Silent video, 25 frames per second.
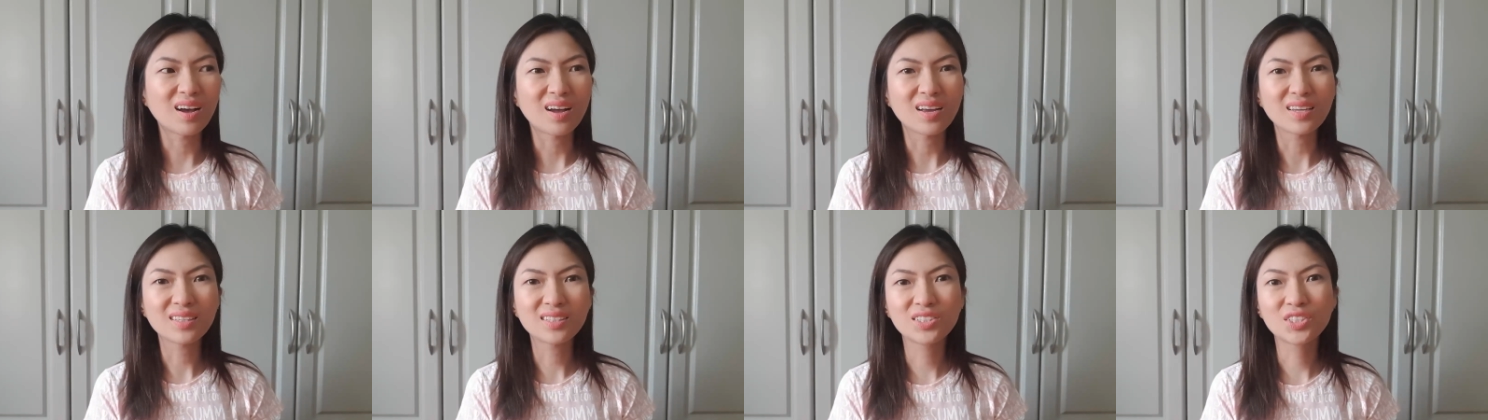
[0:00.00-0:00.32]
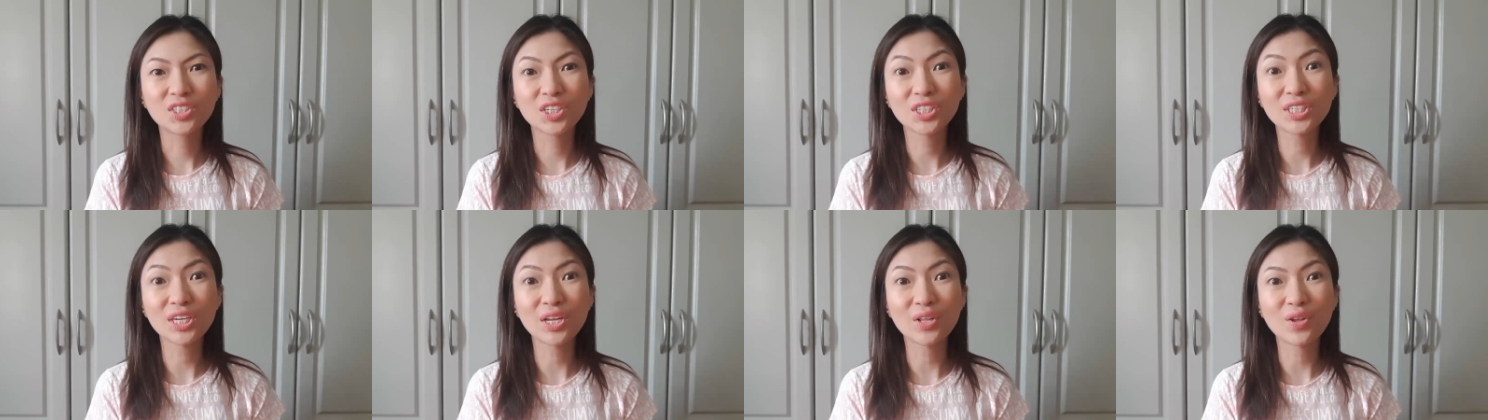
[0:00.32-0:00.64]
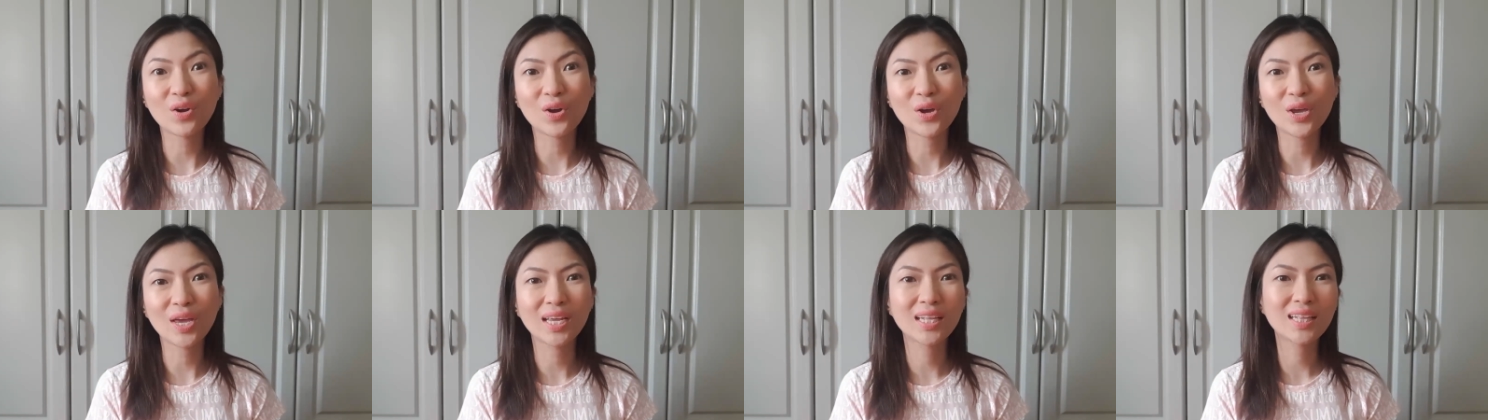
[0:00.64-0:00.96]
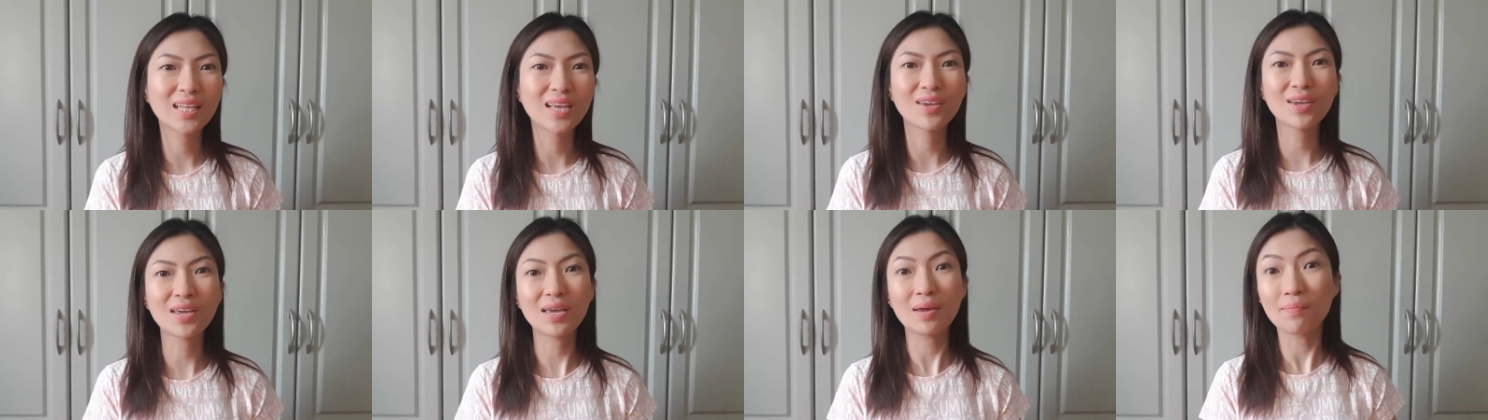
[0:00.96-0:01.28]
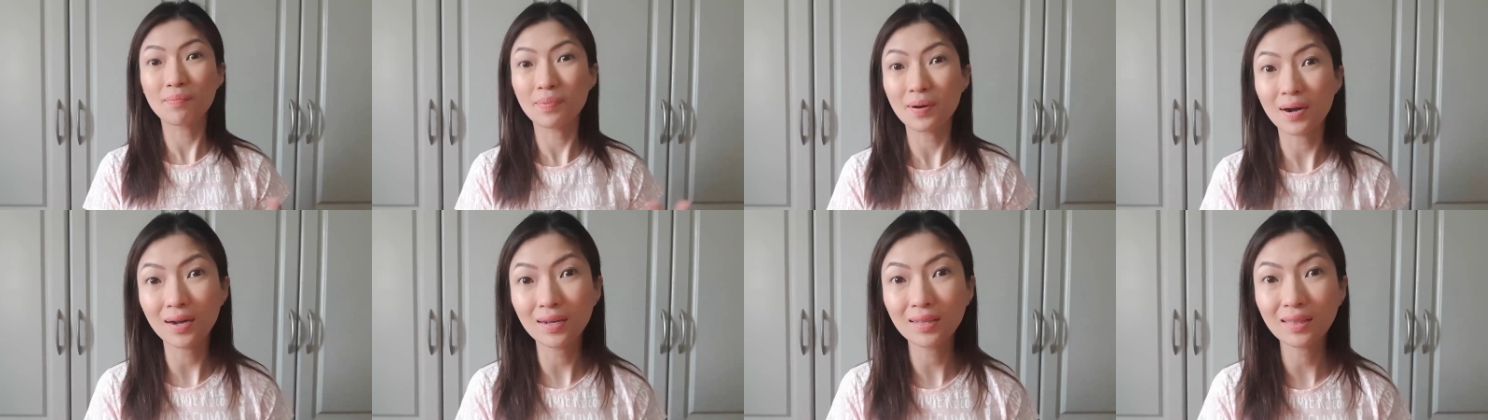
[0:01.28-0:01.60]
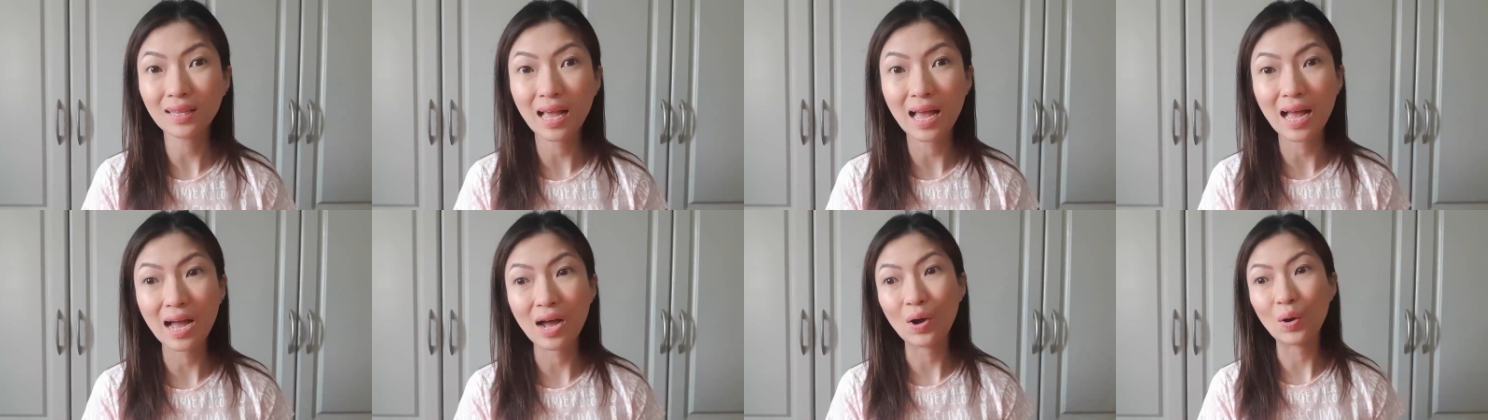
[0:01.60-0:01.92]
it's just annoying na yung ibang
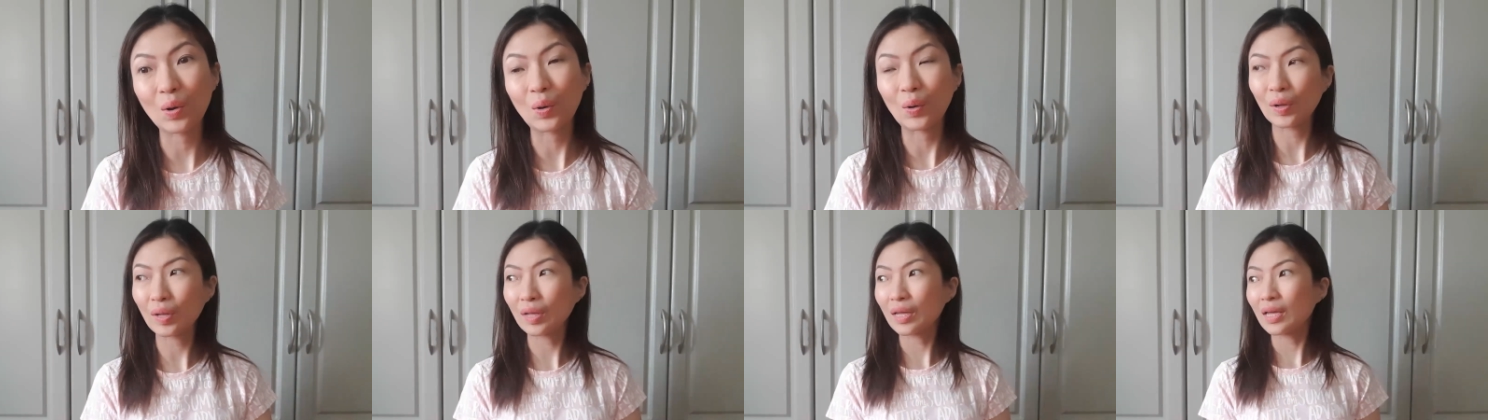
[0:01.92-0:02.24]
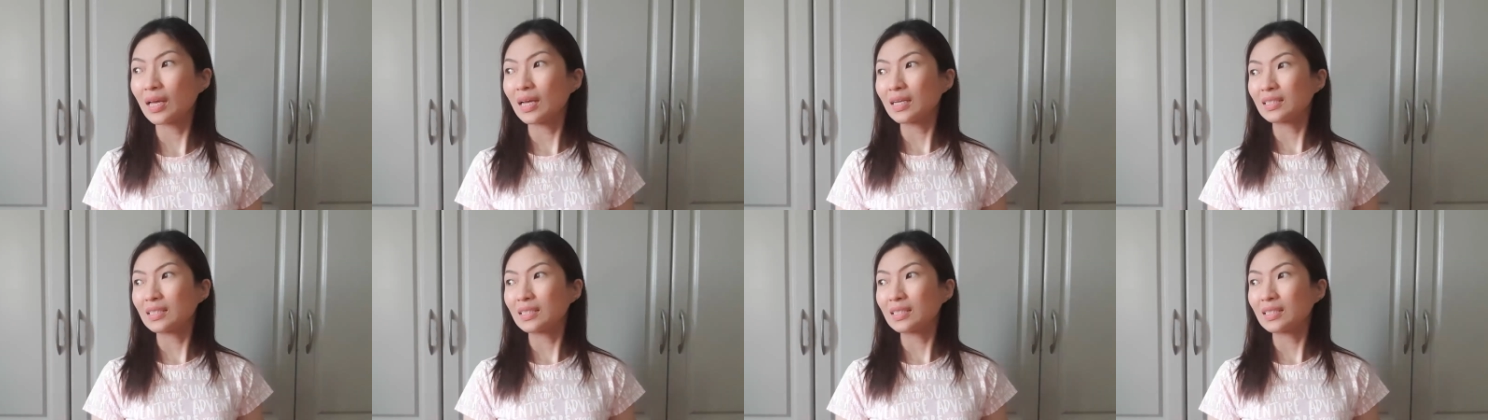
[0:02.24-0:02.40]
tao,